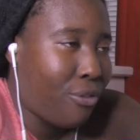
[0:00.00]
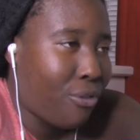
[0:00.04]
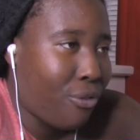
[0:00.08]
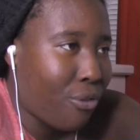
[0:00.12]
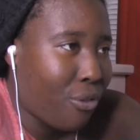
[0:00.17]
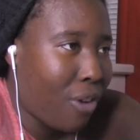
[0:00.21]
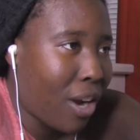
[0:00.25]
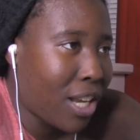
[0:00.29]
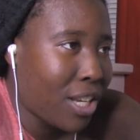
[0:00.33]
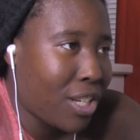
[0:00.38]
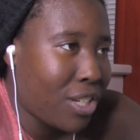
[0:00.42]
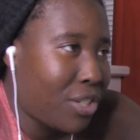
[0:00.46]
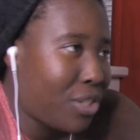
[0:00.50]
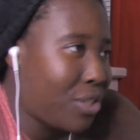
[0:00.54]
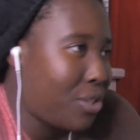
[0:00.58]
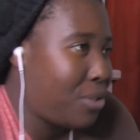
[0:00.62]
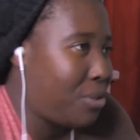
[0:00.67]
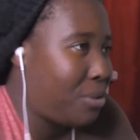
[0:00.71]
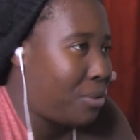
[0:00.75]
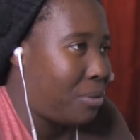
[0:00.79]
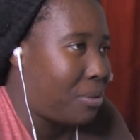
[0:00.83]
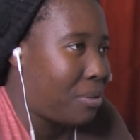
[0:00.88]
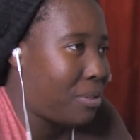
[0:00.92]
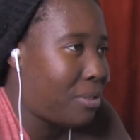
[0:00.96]
French,
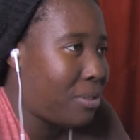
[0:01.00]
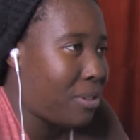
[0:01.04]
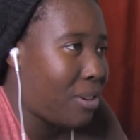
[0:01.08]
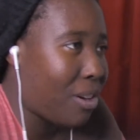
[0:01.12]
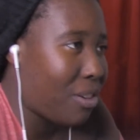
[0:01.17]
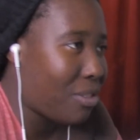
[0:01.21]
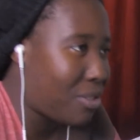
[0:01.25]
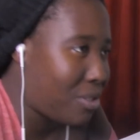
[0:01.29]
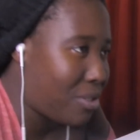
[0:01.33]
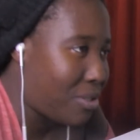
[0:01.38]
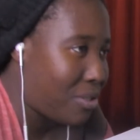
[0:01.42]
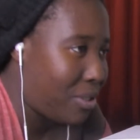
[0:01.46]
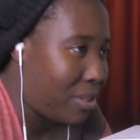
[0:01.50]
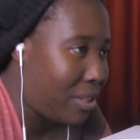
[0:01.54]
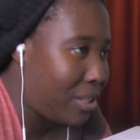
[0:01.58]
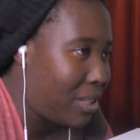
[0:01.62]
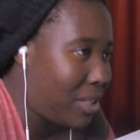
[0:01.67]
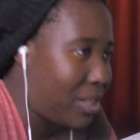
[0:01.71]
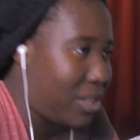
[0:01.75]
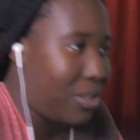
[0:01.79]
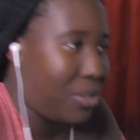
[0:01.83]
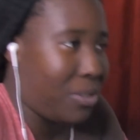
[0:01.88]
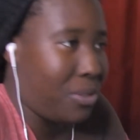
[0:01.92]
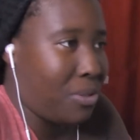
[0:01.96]
you're
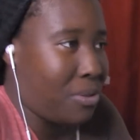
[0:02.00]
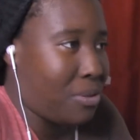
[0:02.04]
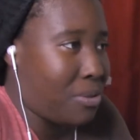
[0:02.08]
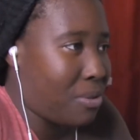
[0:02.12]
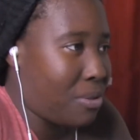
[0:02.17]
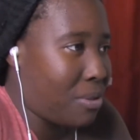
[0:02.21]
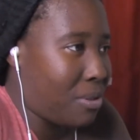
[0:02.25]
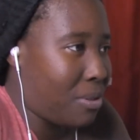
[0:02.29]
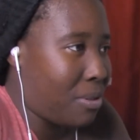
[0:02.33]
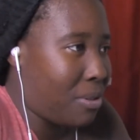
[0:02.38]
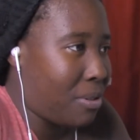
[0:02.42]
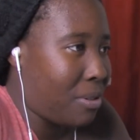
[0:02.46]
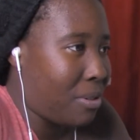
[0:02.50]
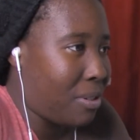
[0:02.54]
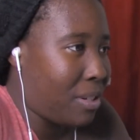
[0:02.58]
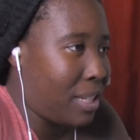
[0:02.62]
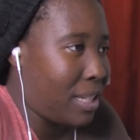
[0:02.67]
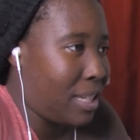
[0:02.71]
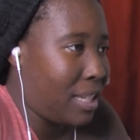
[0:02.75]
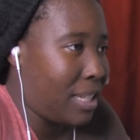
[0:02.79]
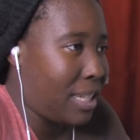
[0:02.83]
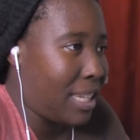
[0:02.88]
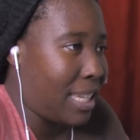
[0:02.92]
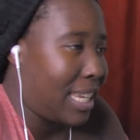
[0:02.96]
Australian,
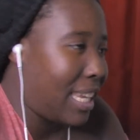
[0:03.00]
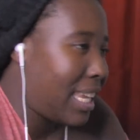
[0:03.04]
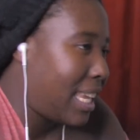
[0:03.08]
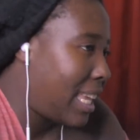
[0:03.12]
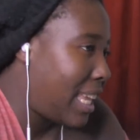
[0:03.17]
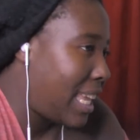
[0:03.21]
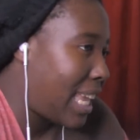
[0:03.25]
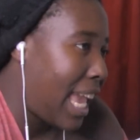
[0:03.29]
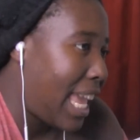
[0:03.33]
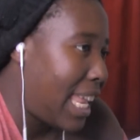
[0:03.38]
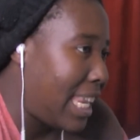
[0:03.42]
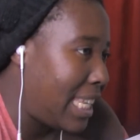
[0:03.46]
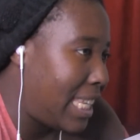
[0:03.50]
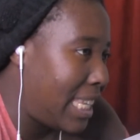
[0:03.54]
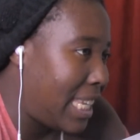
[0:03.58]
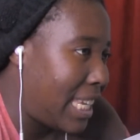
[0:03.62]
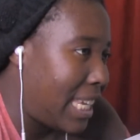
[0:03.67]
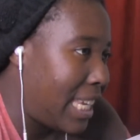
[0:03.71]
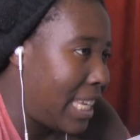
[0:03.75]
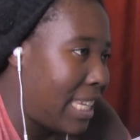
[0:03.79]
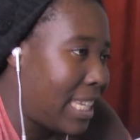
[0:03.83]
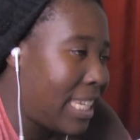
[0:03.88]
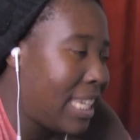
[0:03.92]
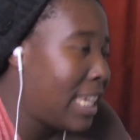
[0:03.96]
you're
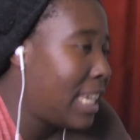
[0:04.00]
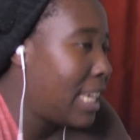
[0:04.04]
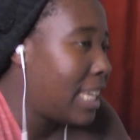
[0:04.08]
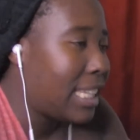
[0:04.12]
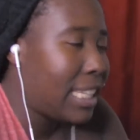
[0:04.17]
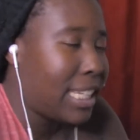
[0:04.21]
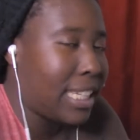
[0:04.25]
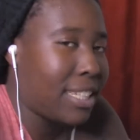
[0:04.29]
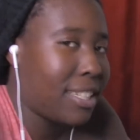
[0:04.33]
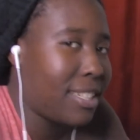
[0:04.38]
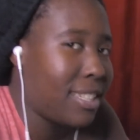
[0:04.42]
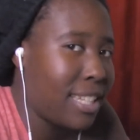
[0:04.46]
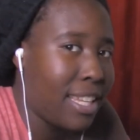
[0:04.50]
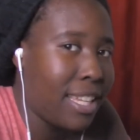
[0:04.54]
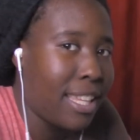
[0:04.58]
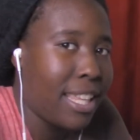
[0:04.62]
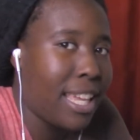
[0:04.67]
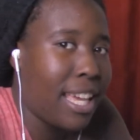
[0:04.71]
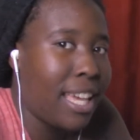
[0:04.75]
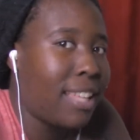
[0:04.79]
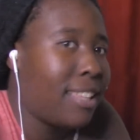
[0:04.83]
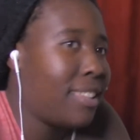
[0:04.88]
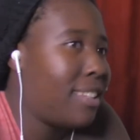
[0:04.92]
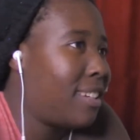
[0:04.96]
Kenyan. Like none of that.